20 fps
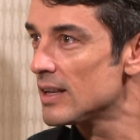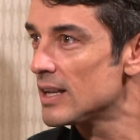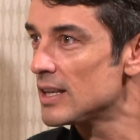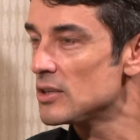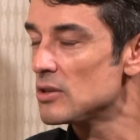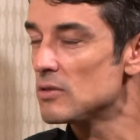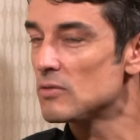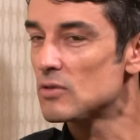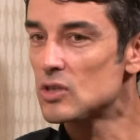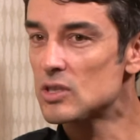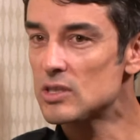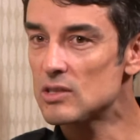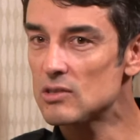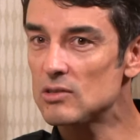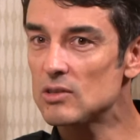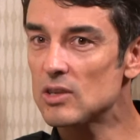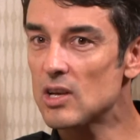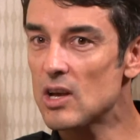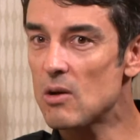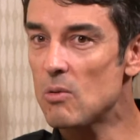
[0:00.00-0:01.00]
and you've
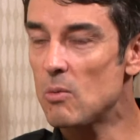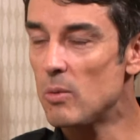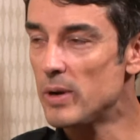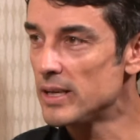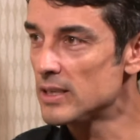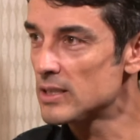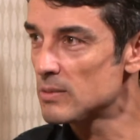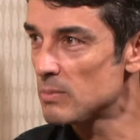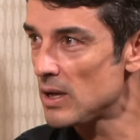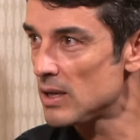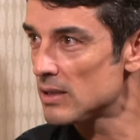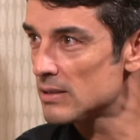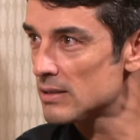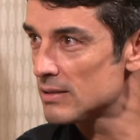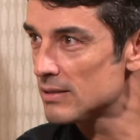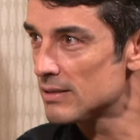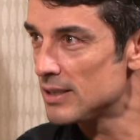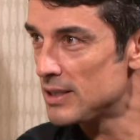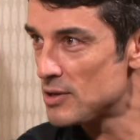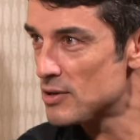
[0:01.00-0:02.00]
still got weak
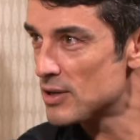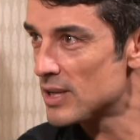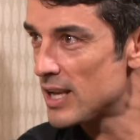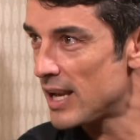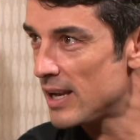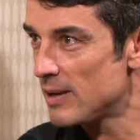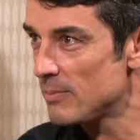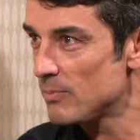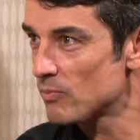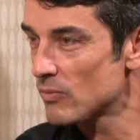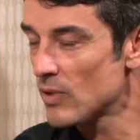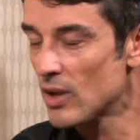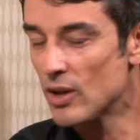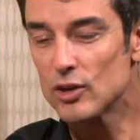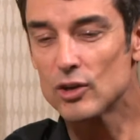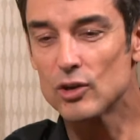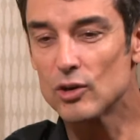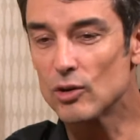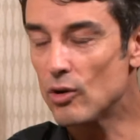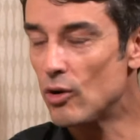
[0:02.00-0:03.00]
spots in your game,
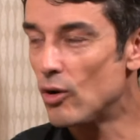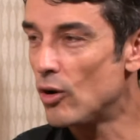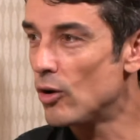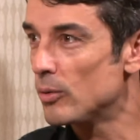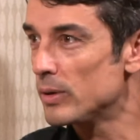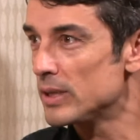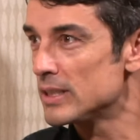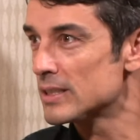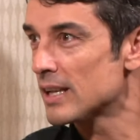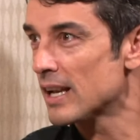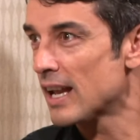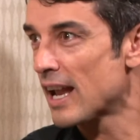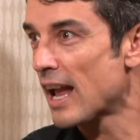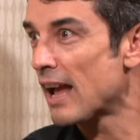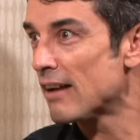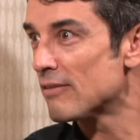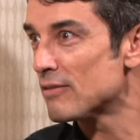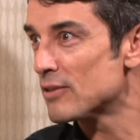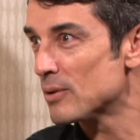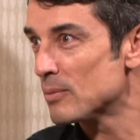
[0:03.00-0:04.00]
you're always going to
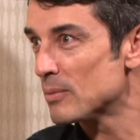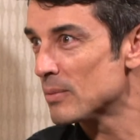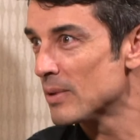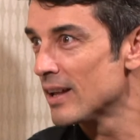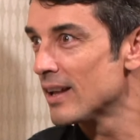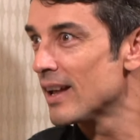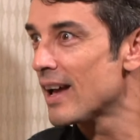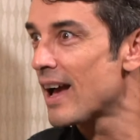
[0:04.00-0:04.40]
have them.